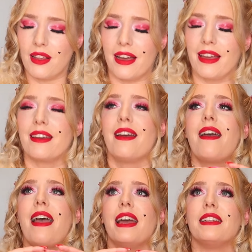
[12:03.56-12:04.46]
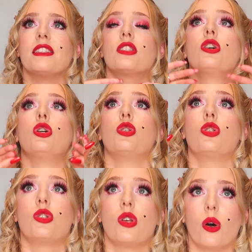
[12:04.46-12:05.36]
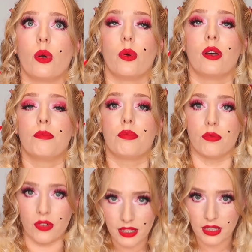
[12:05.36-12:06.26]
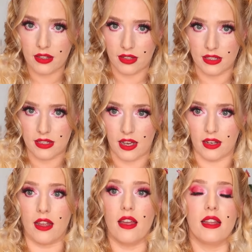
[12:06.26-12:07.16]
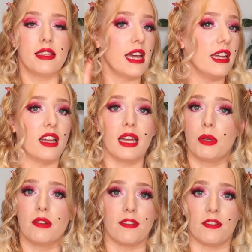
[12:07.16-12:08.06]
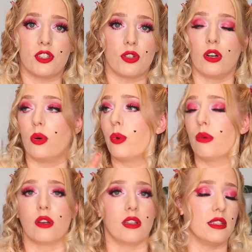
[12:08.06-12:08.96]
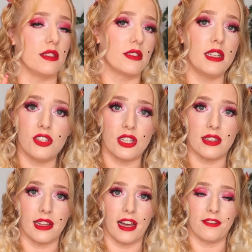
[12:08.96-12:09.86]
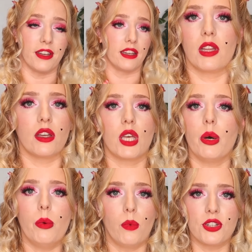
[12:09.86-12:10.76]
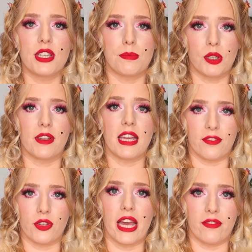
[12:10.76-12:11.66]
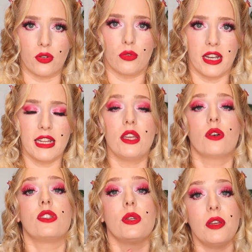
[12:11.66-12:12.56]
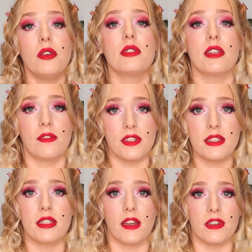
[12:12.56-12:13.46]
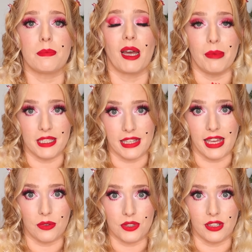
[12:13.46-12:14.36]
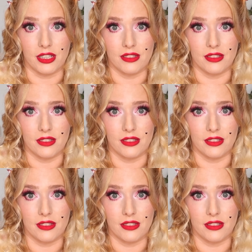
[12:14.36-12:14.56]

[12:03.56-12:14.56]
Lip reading: are like, and it's so brilliantly done. Date night movie for sure. We were in stitches laughing. Go and watch this movie if you haven't already. You're doing yourself a disservice by missing out on